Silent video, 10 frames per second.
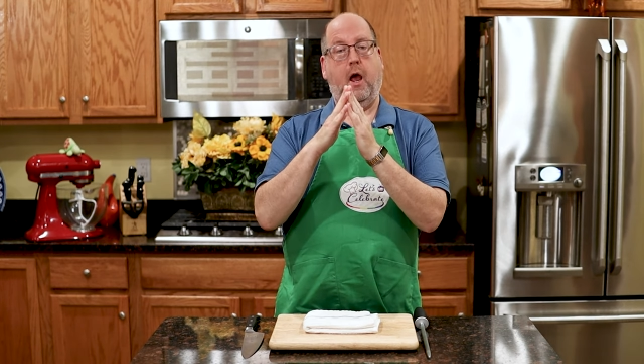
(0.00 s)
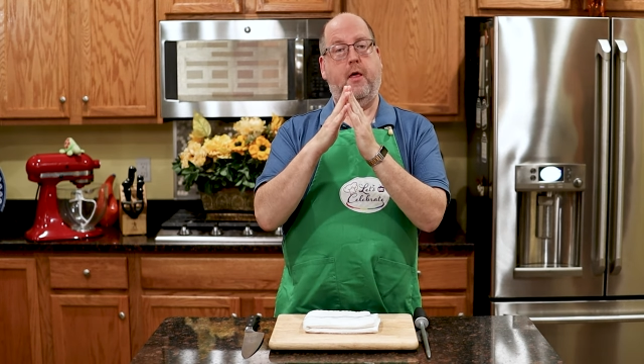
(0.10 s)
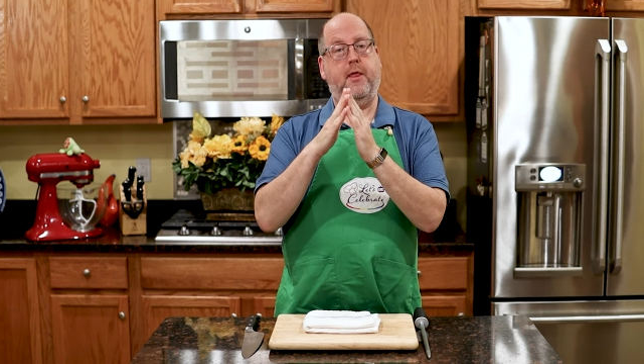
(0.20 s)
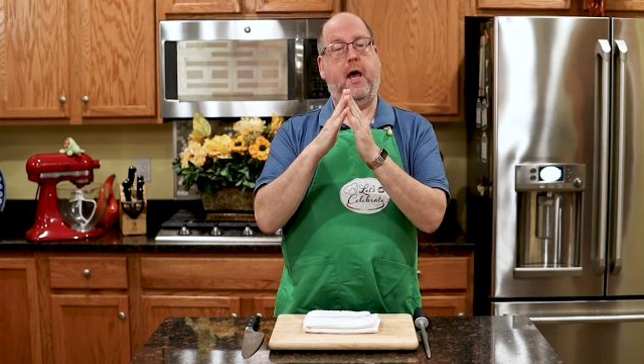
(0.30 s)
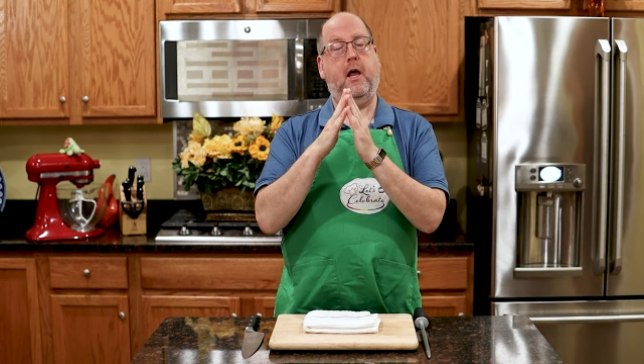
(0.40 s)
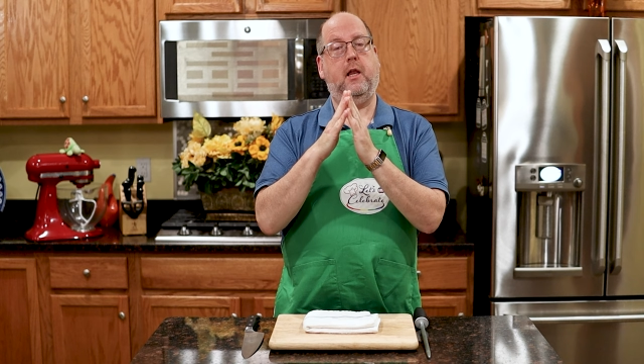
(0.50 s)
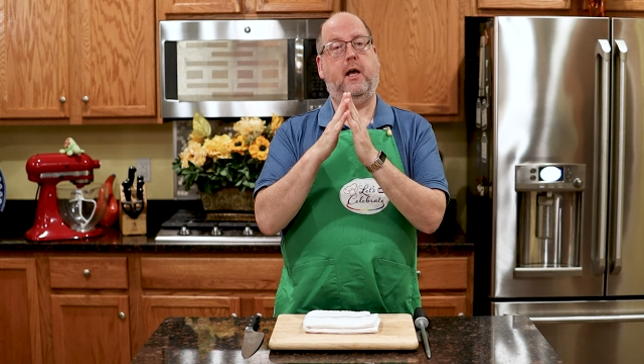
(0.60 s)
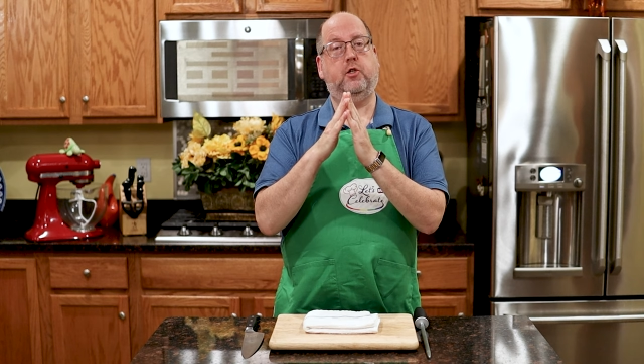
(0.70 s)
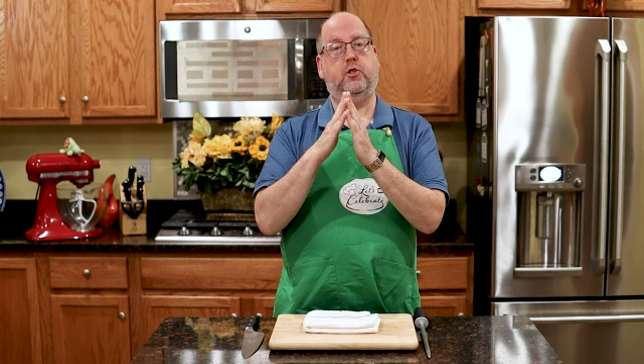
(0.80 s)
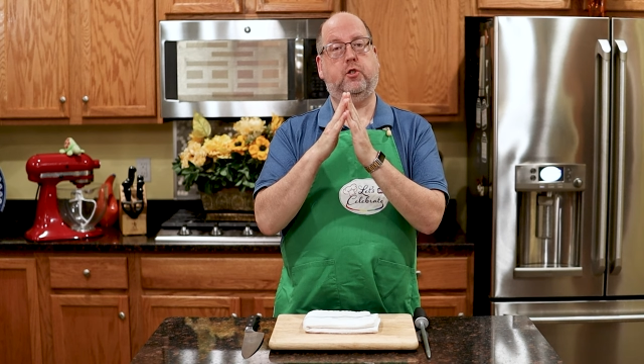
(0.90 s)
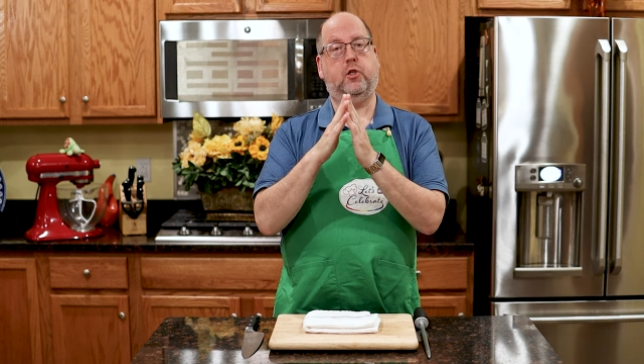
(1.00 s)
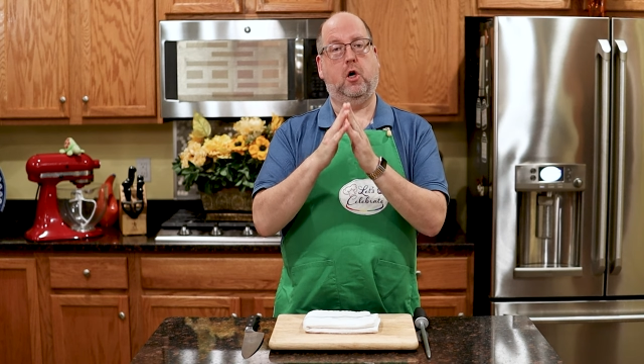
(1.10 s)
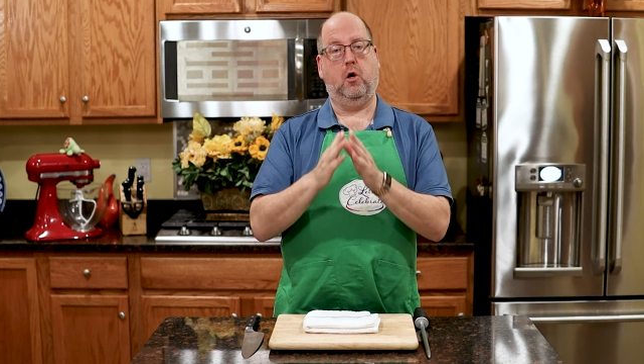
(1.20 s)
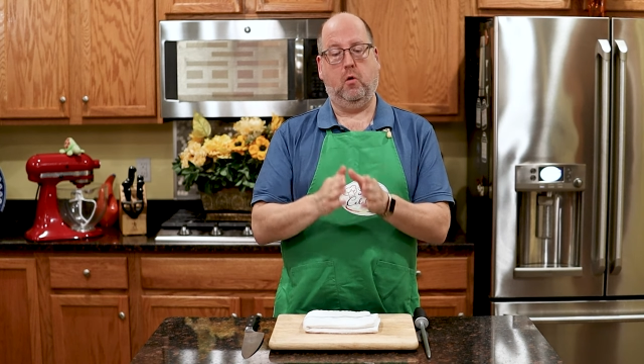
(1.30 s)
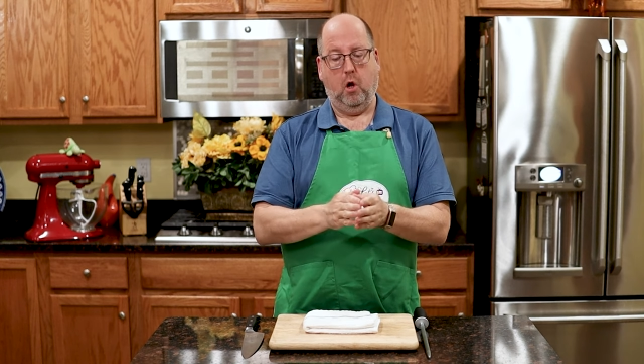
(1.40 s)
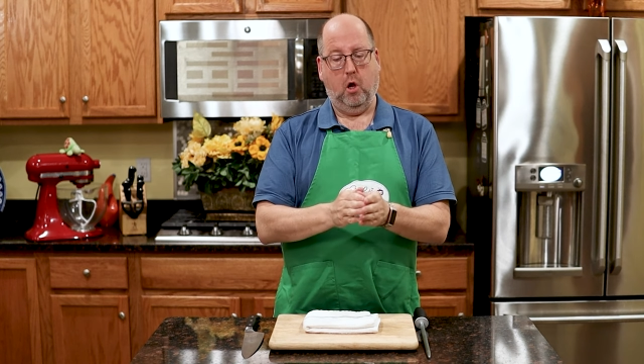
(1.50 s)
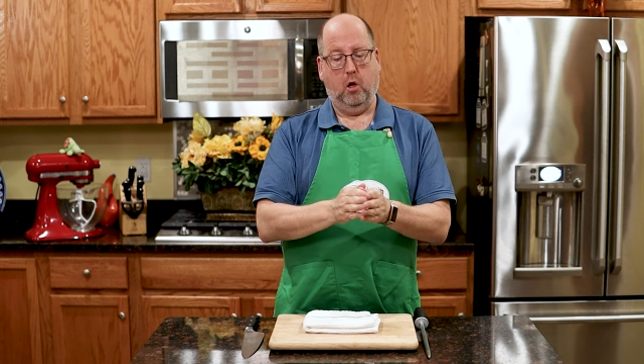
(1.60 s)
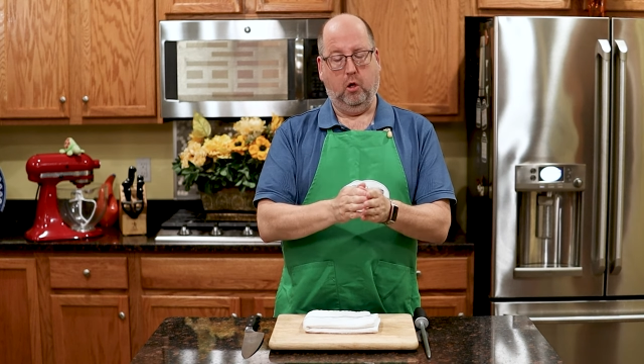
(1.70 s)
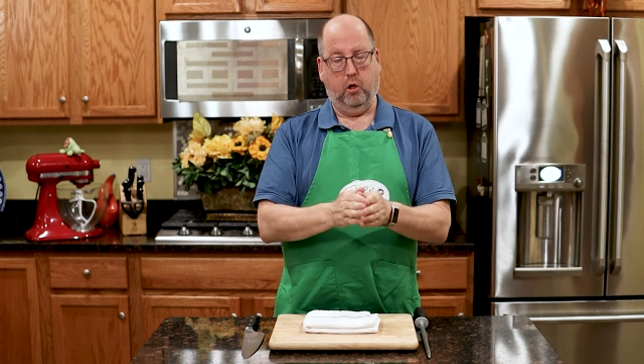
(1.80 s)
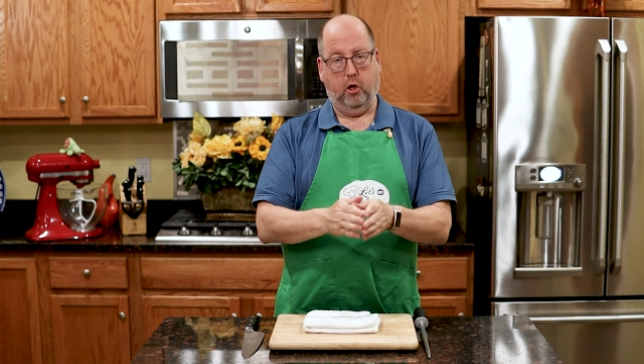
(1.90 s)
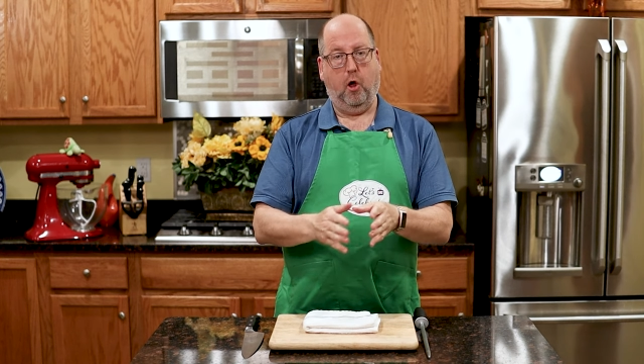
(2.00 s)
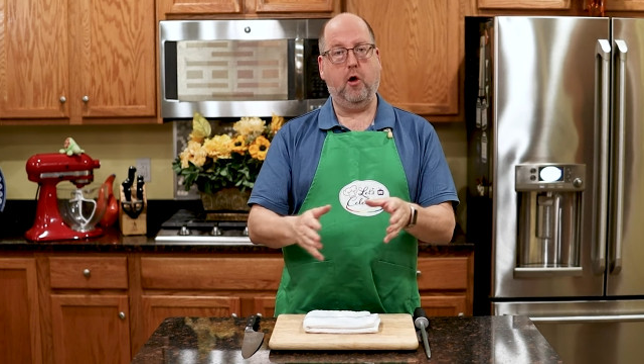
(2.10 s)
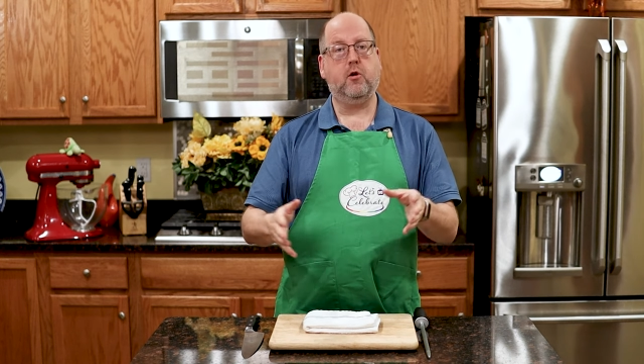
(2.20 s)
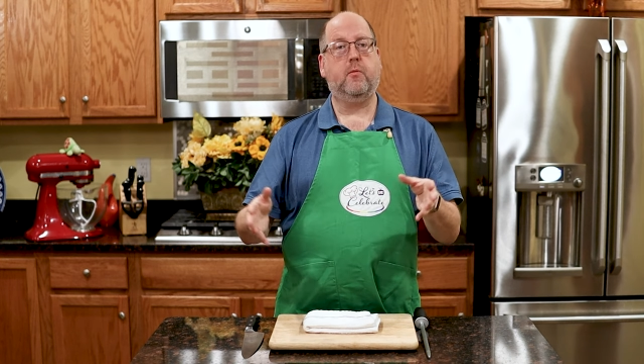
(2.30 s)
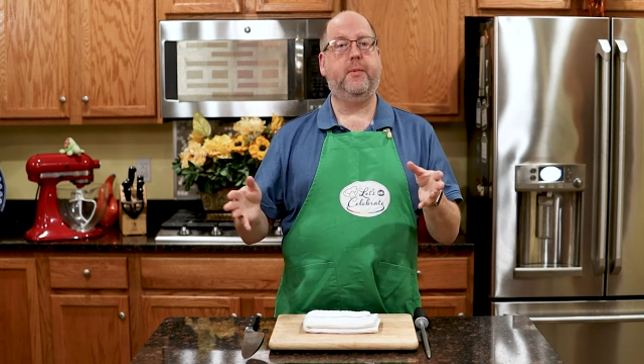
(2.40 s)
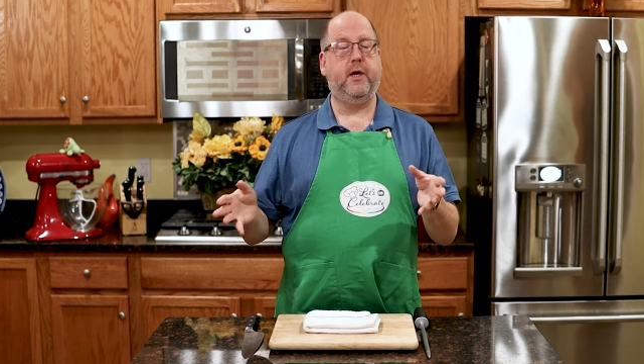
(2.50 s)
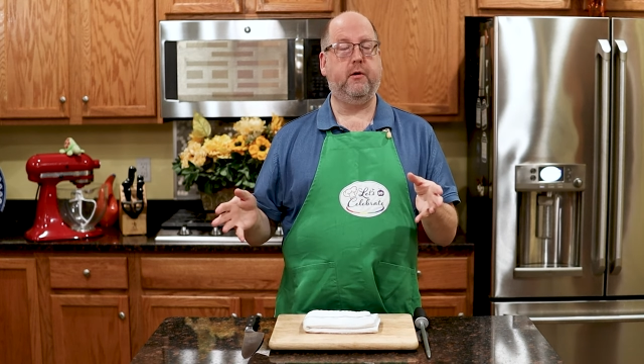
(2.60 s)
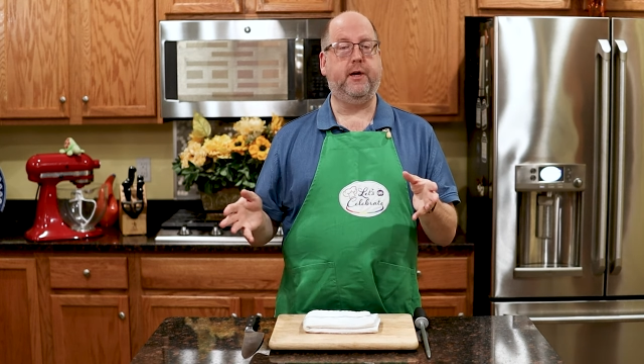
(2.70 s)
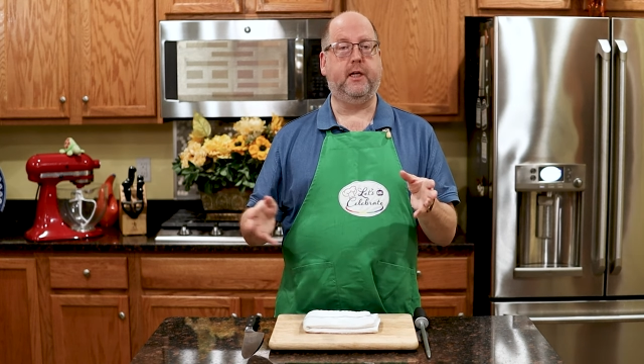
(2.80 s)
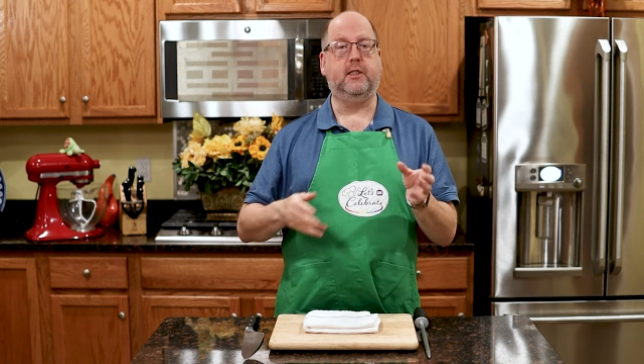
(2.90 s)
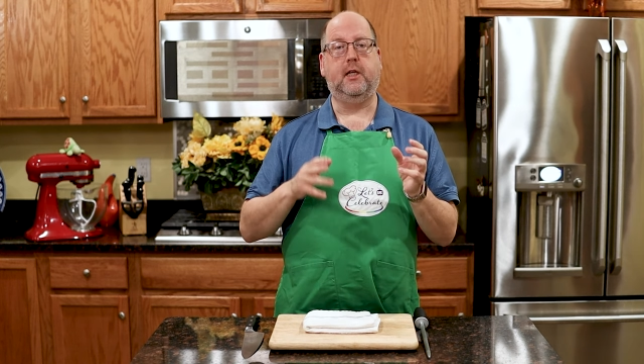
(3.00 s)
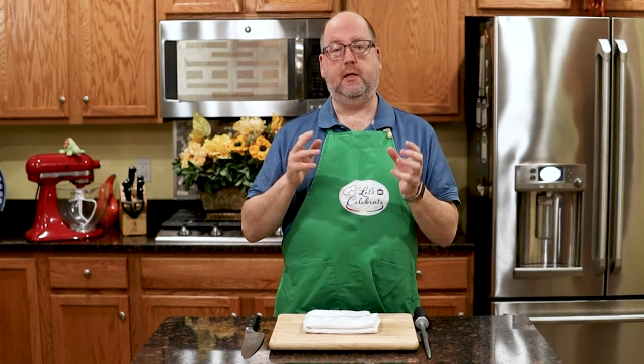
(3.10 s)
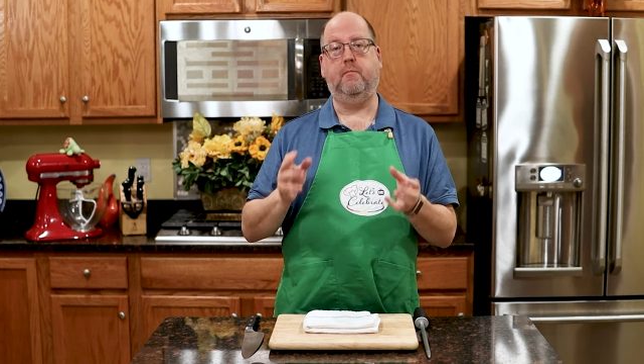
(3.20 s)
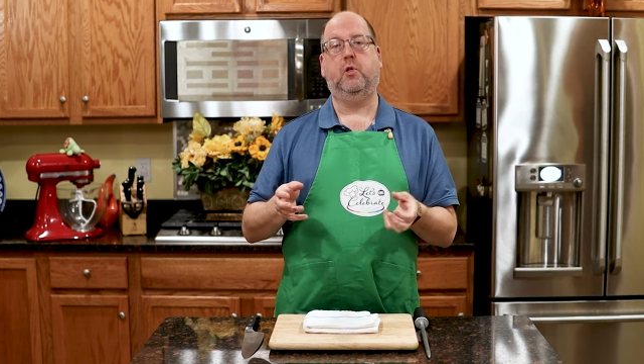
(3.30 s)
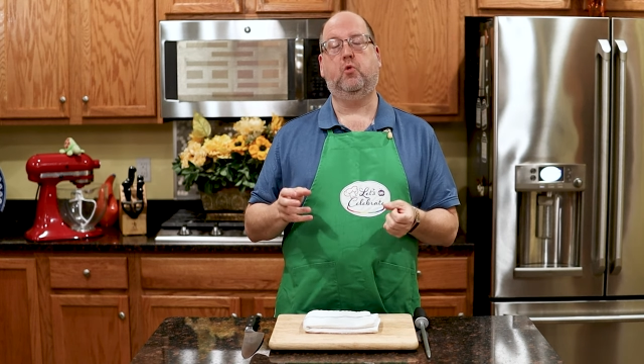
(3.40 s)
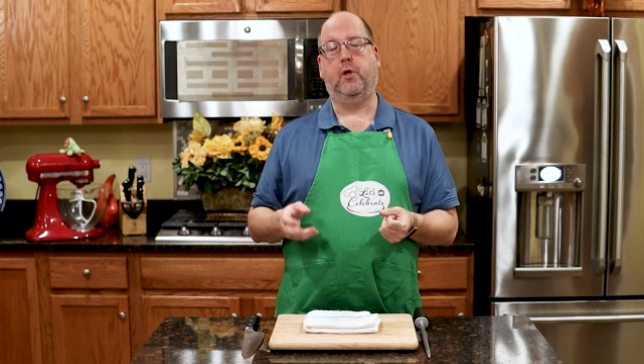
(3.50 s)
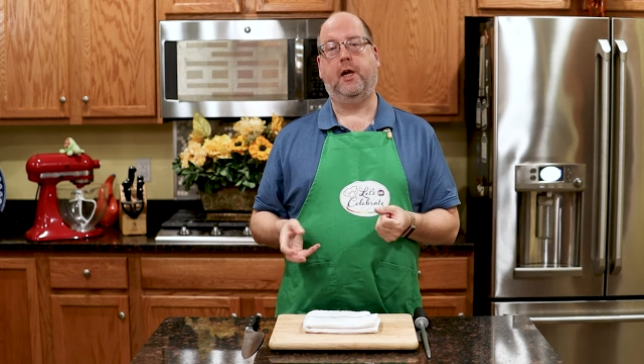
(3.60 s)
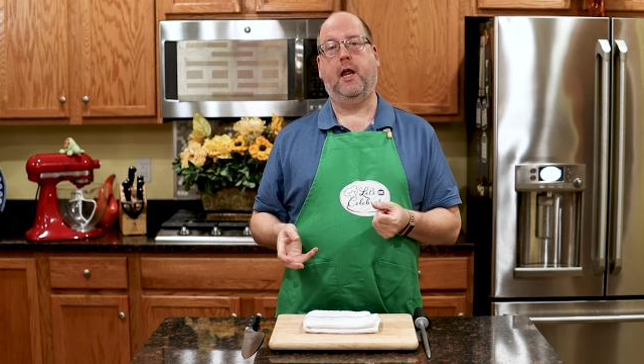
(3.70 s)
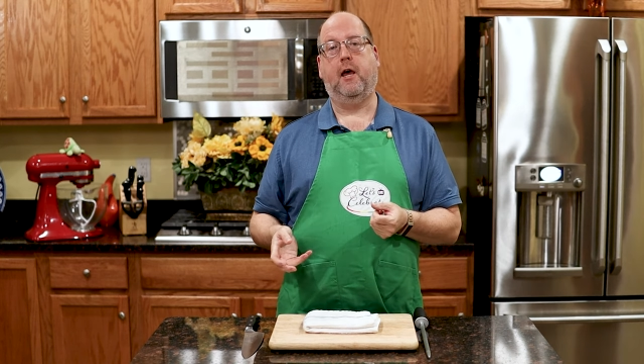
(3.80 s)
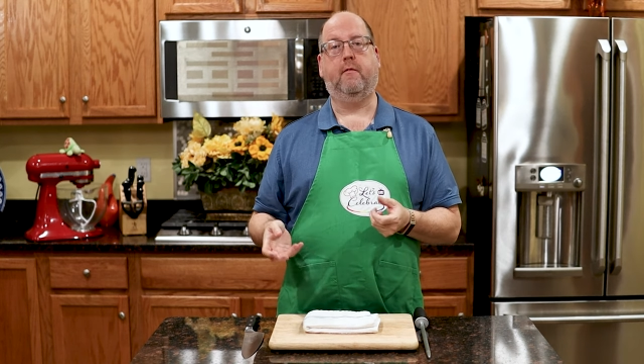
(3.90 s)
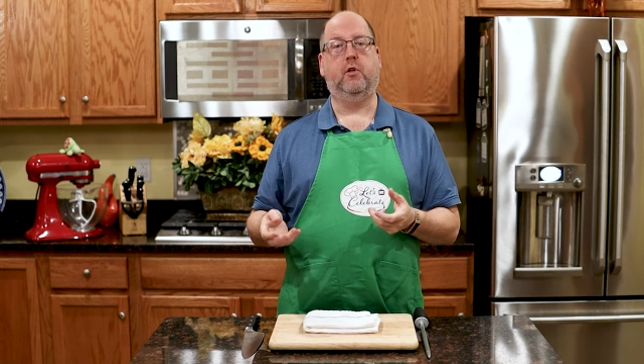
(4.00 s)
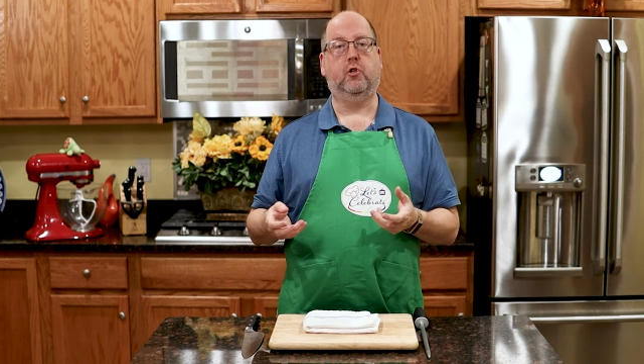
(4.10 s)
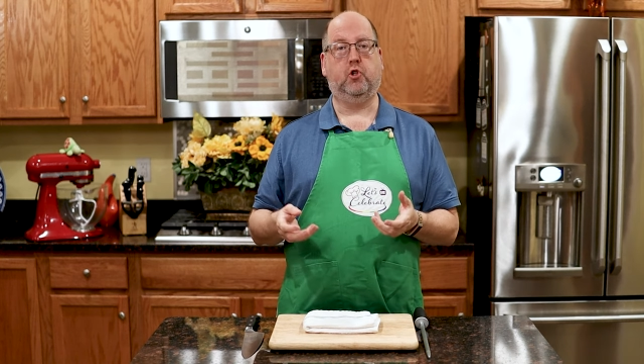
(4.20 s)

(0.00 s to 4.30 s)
And that allows you to go longer periods in between having to